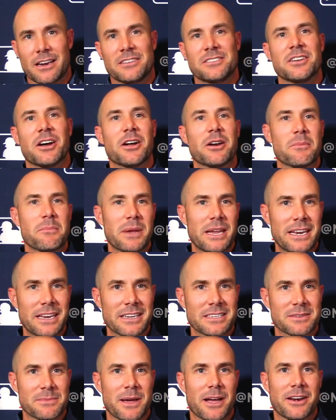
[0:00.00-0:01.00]
ton of
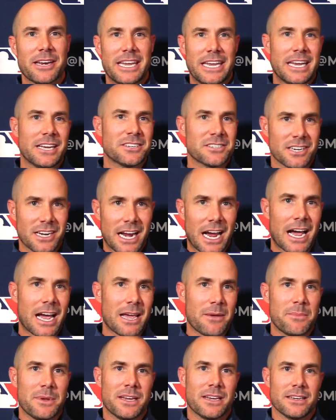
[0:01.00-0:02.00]
meetings about each guy
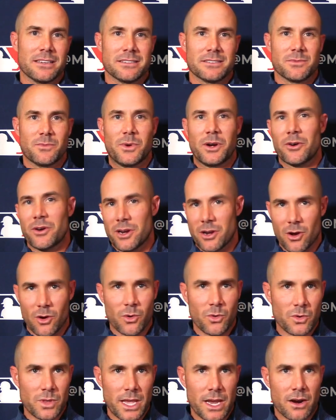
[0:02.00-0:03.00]
because we already know
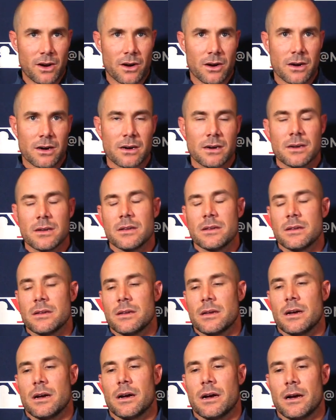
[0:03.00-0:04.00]
who they are.
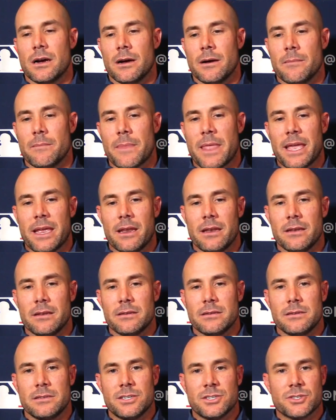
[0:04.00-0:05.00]
And
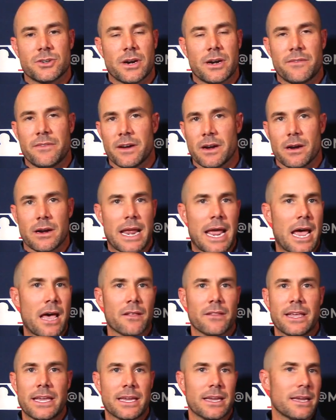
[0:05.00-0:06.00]
just trying to figure out how
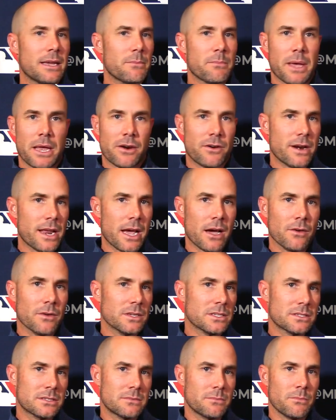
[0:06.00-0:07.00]
they can get better now
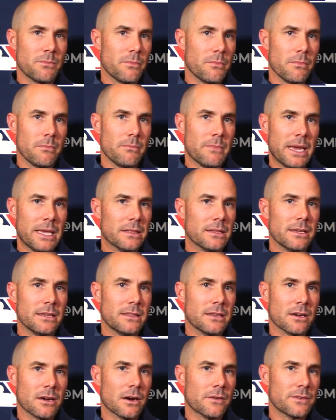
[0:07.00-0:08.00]
is mainly the
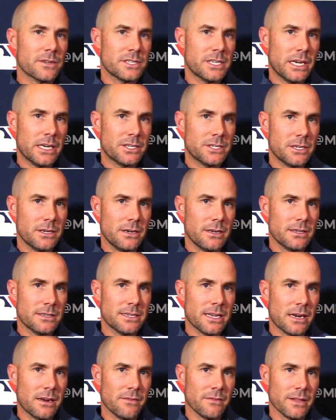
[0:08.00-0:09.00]
conversation
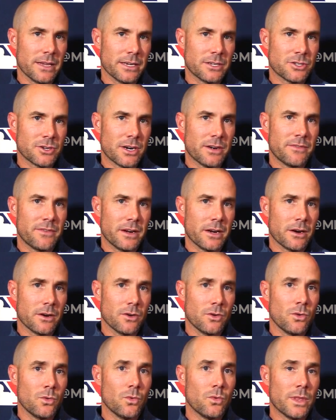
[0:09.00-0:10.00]
instead of like trying to figure out
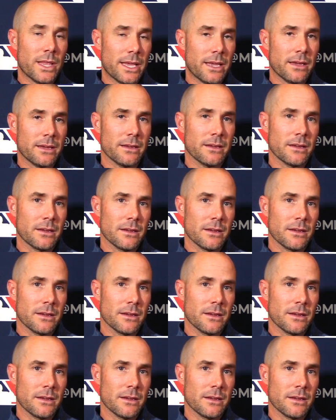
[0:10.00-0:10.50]
who they